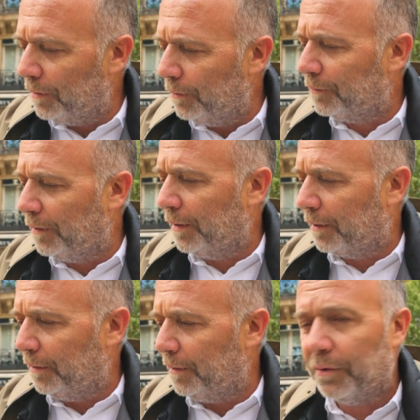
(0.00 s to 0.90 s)
it looks
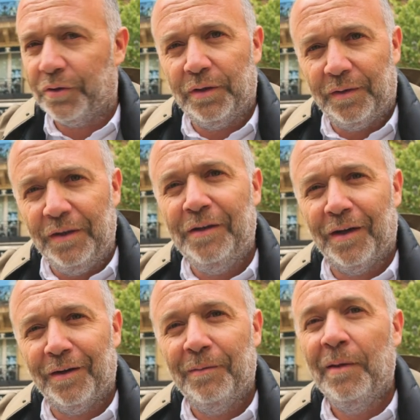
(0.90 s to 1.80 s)
like an
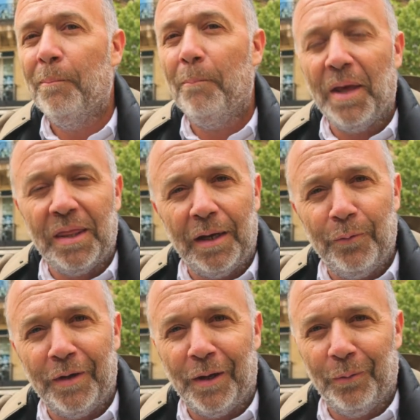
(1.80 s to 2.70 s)
Argentinian
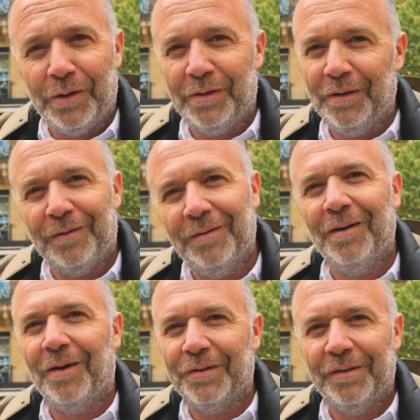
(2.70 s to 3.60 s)
medialuna, which is
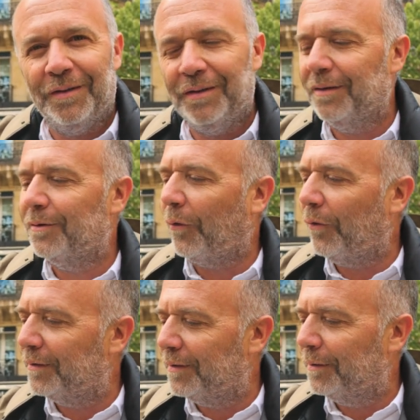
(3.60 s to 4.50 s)
the Argentinian
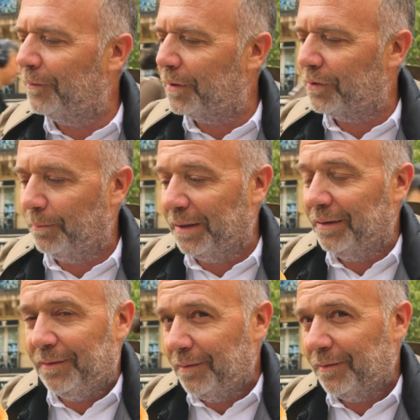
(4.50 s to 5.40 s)
croissant version, but
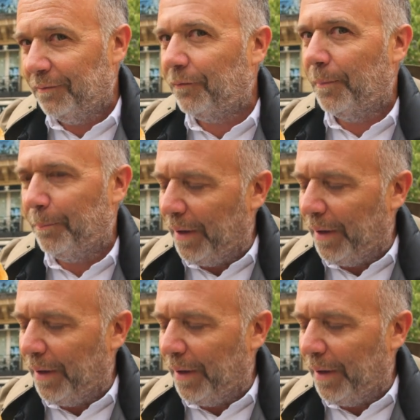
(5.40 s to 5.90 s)
this is from